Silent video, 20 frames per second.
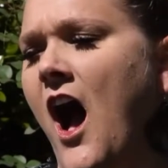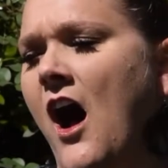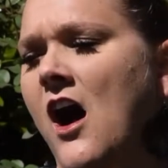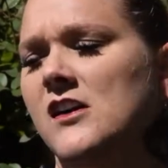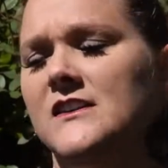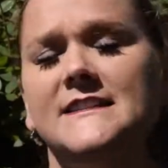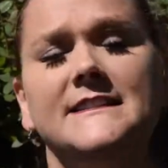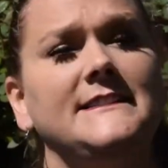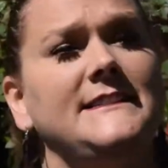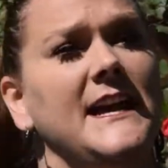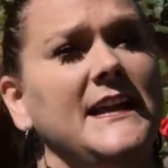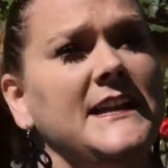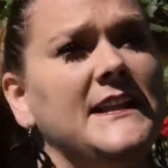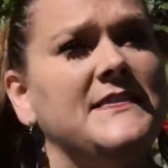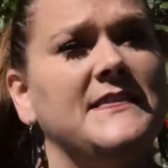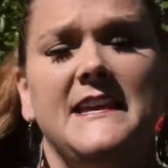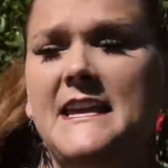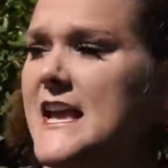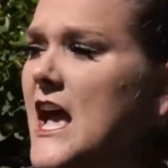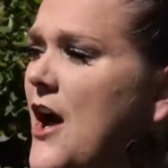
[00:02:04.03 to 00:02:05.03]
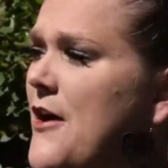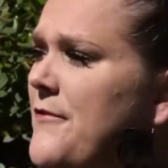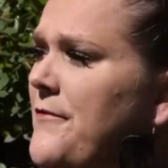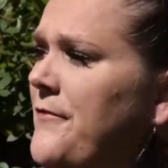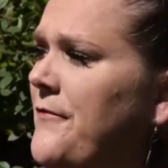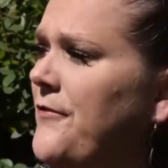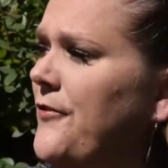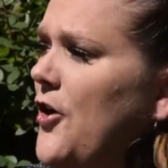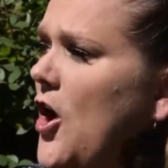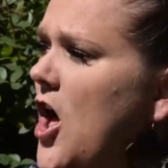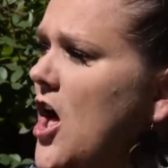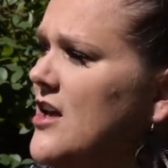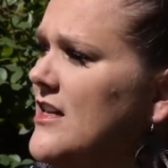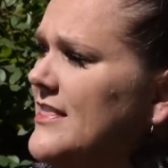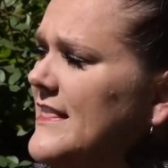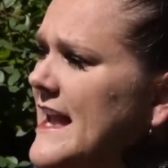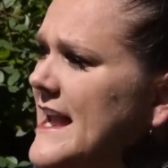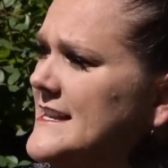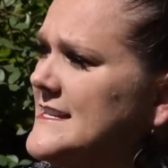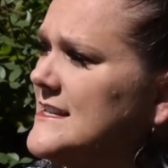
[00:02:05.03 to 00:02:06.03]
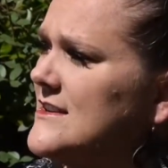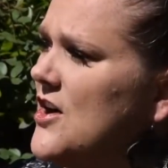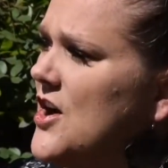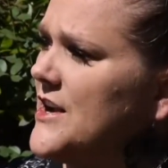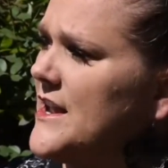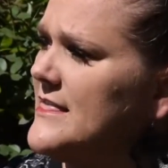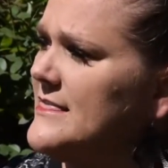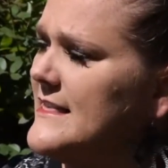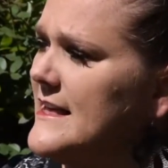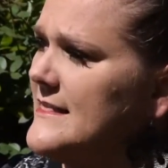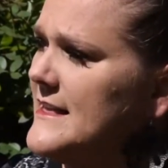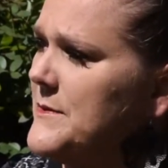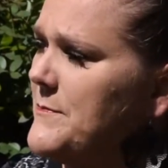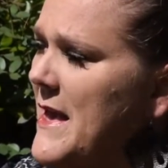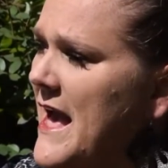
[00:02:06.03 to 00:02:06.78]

Suddenly, a frog landed on a lily